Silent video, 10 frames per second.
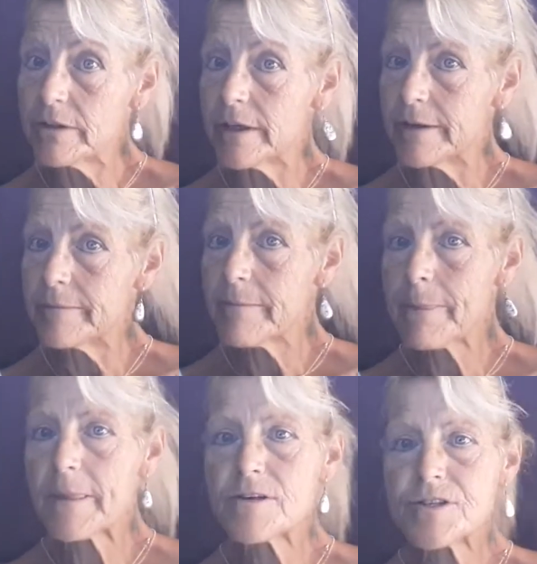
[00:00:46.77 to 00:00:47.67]
to you.
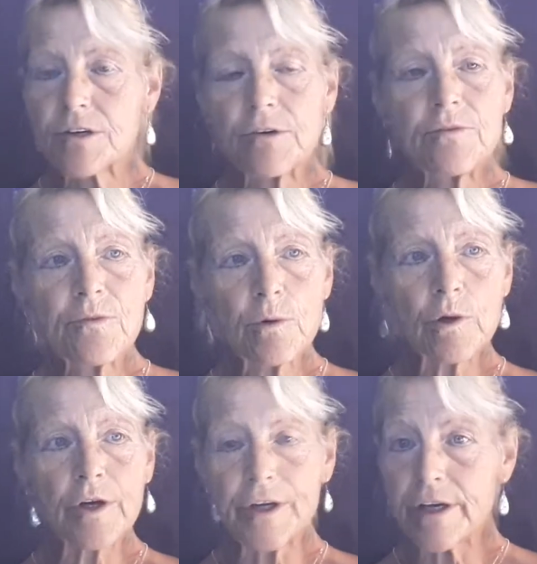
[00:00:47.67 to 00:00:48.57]
So
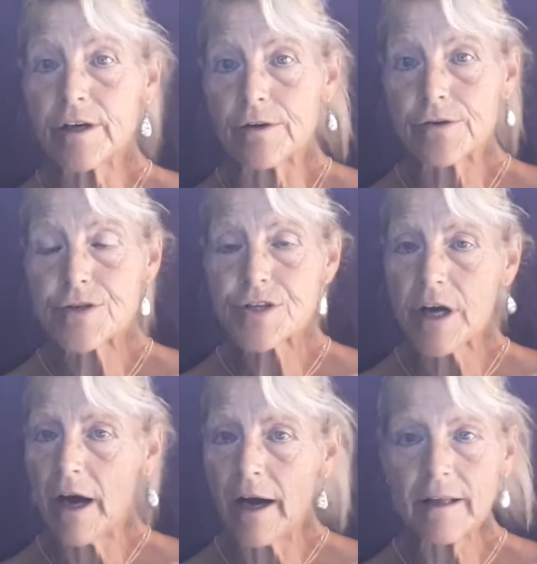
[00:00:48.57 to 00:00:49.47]
for years,
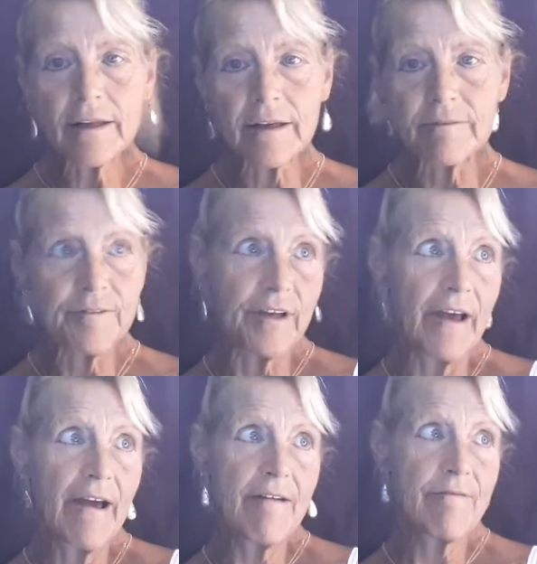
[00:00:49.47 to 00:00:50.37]
I lived
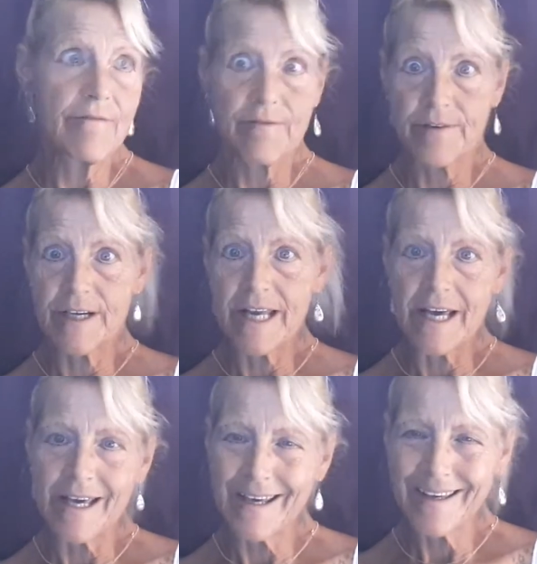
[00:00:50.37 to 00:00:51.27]
every
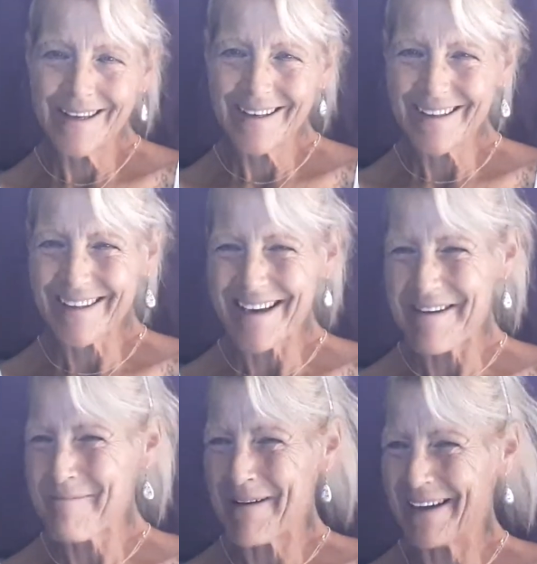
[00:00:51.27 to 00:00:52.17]
day
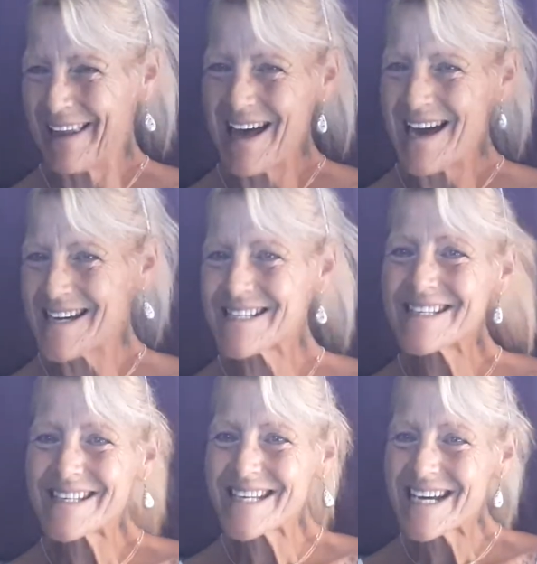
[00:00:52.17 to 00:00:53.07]
like my
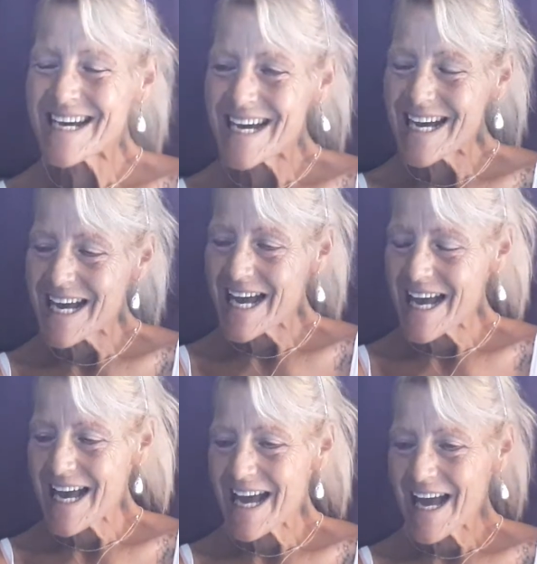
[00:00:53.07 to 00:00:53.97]
last.
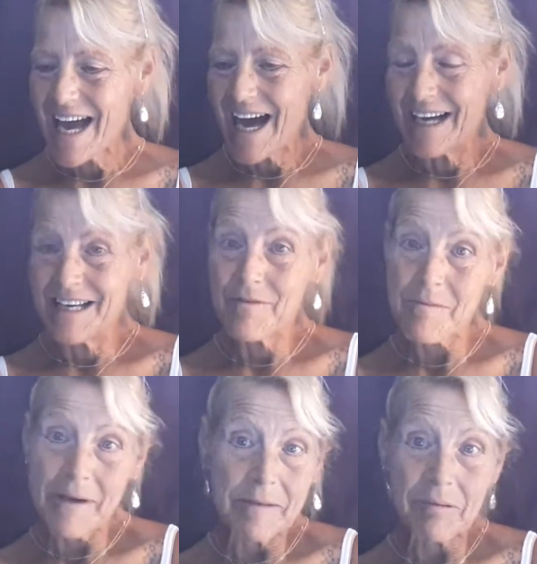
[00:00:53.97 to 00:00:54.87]
I
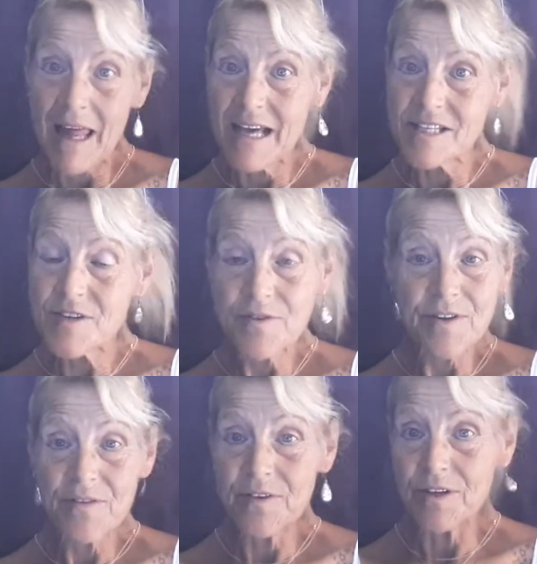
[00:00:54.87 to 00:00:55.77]
never made plans for
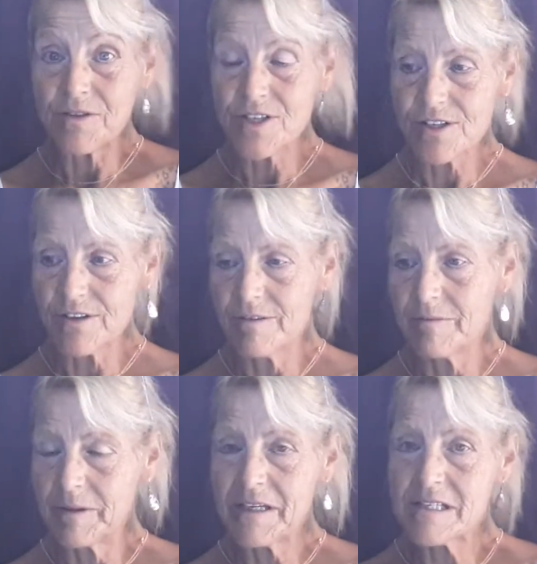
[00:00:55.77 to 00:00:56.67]
the future
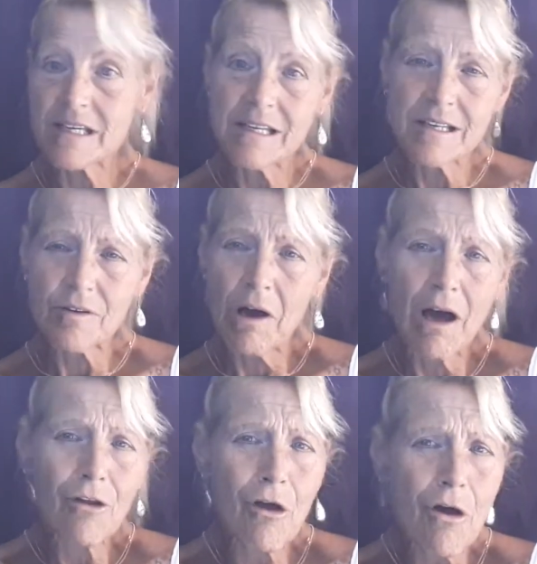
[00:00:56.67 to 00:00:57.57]
because I didn't know
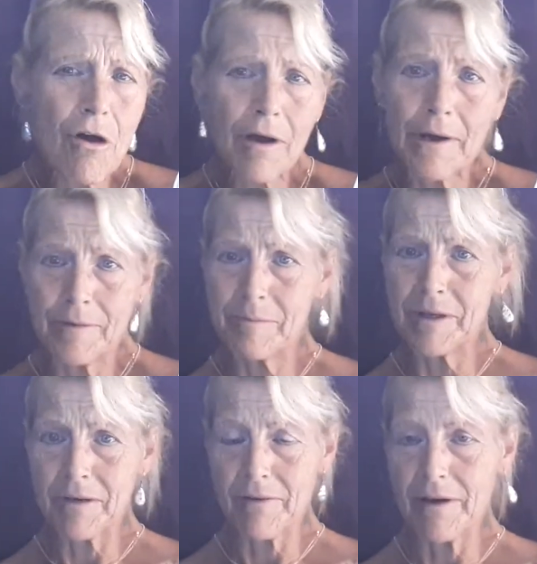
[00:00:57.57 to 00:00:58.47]
how long I would
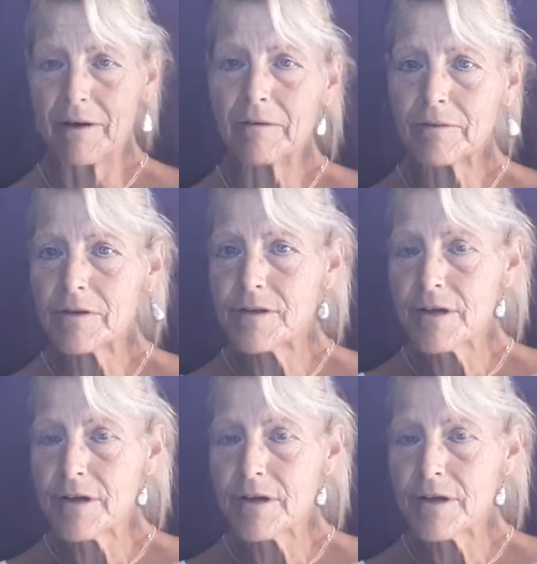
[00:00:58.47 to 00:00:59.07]
be around.